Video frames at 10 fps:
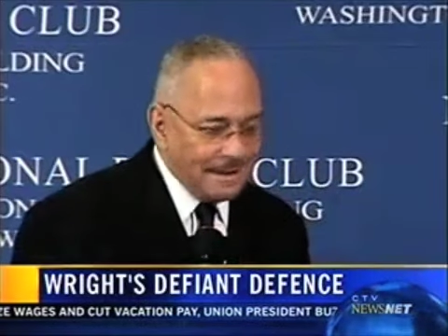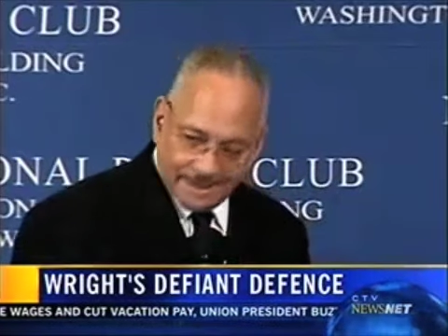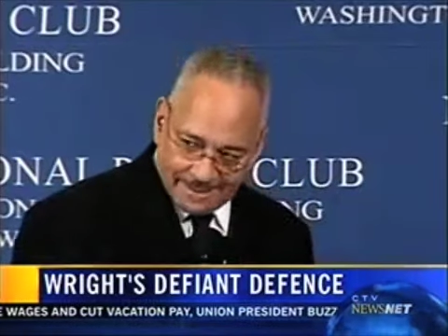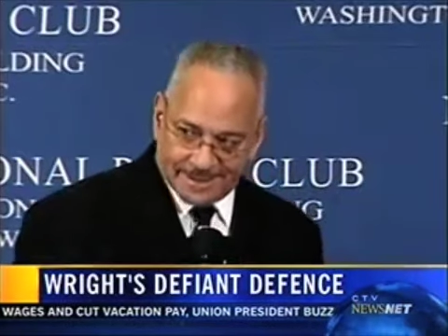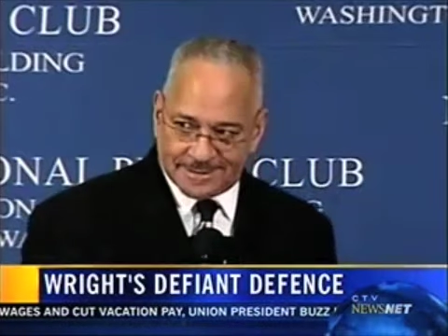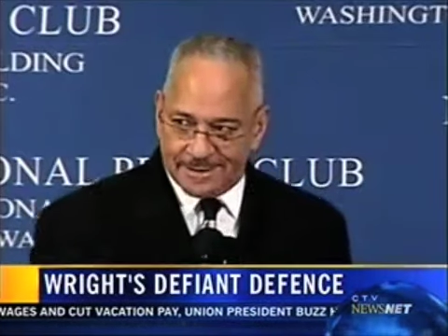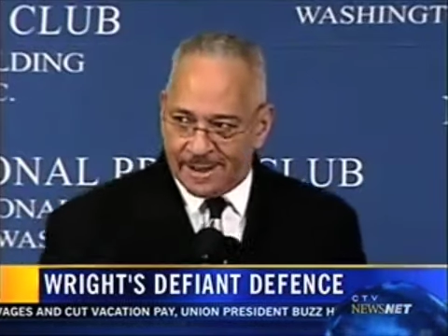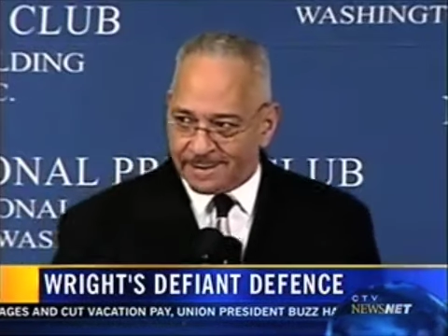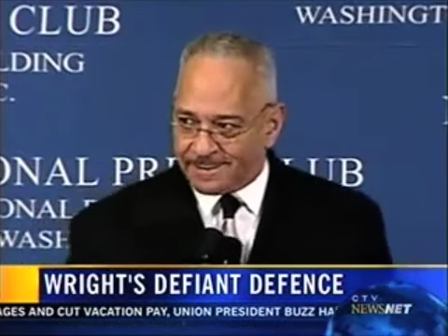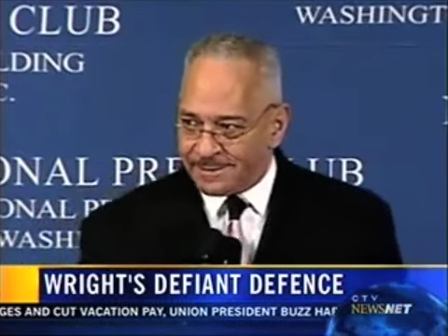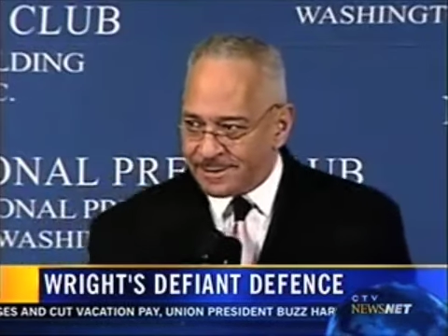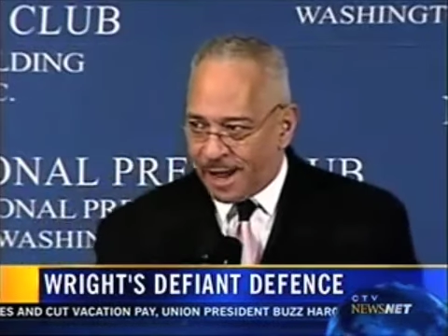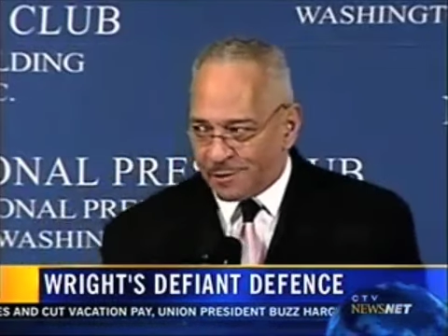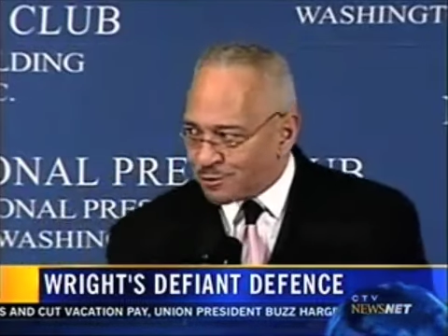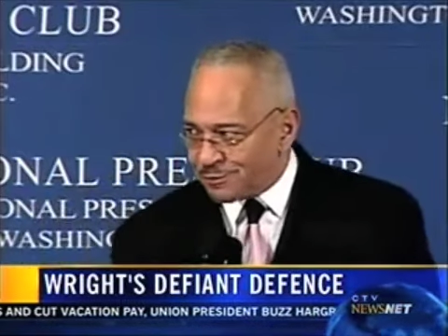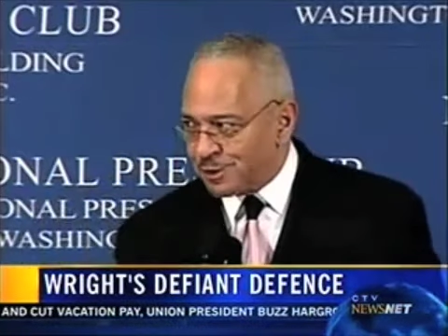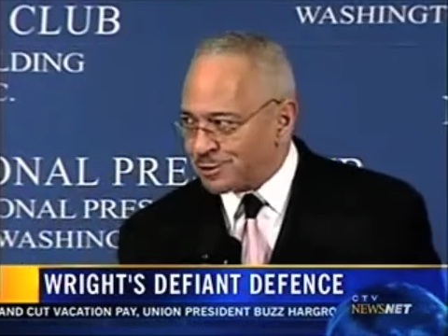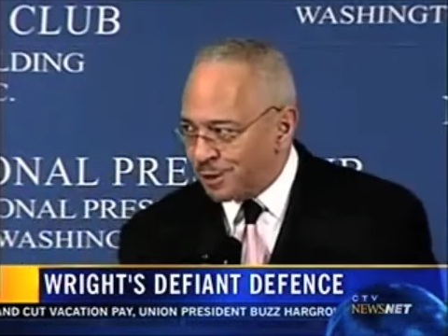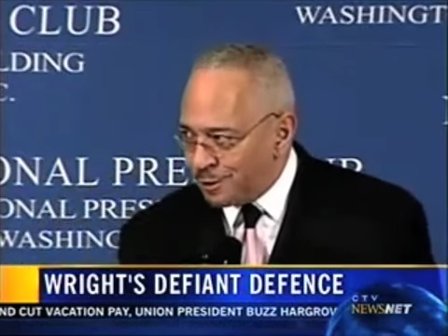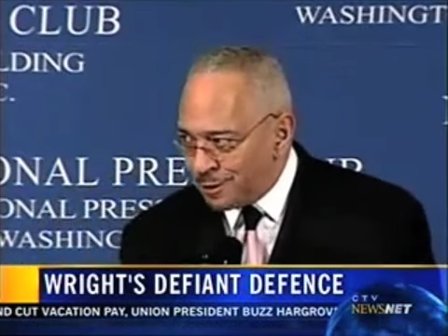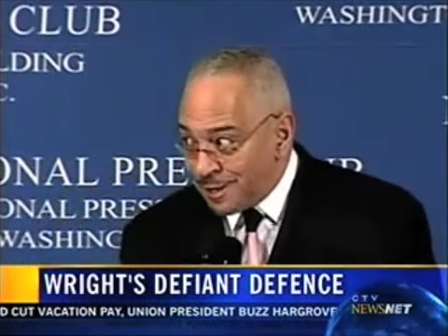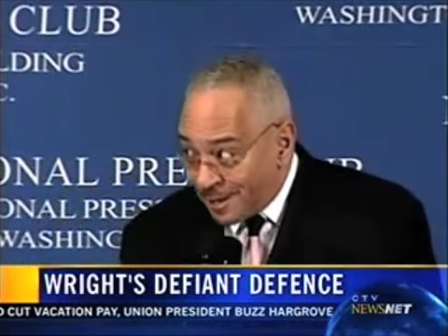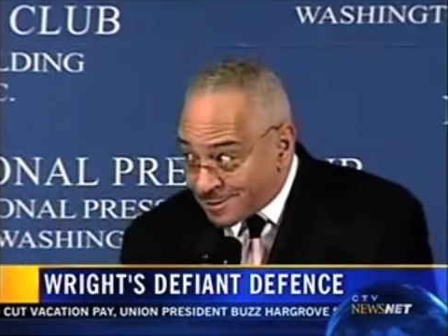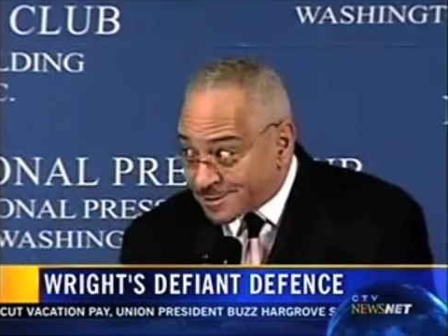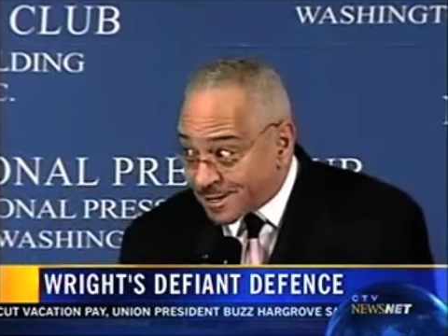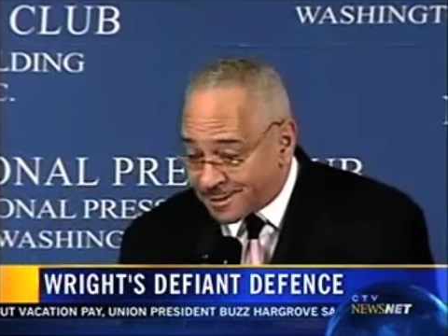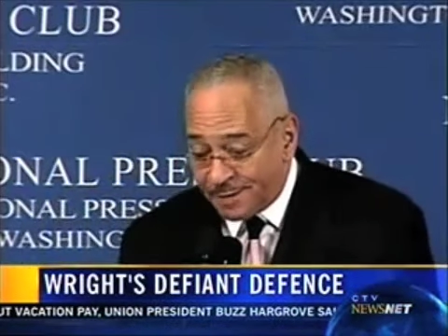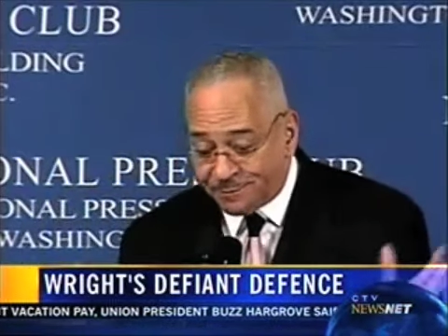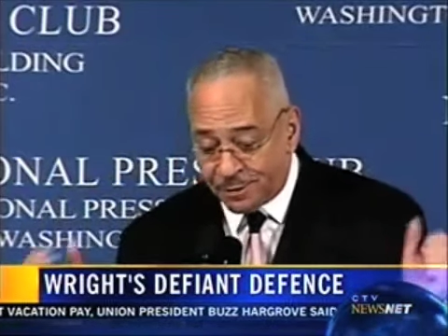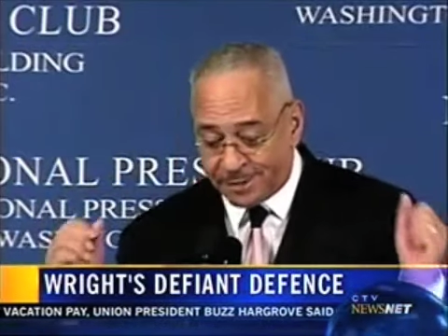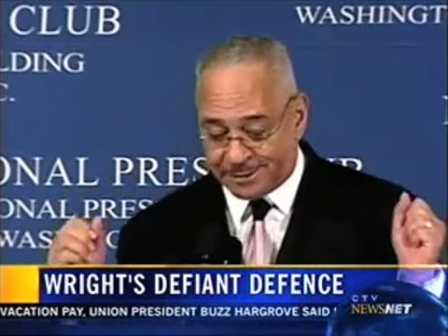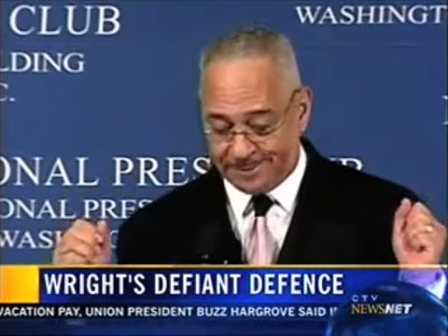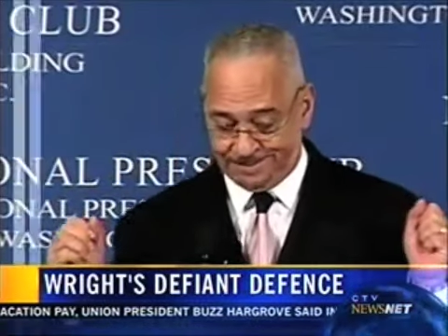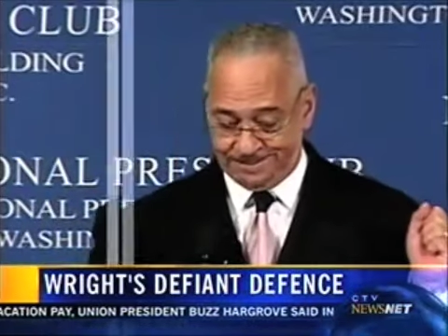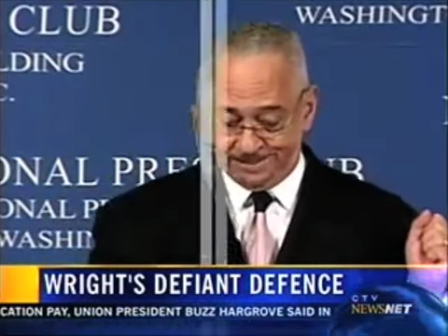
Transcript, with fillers: It is not controversial. It's different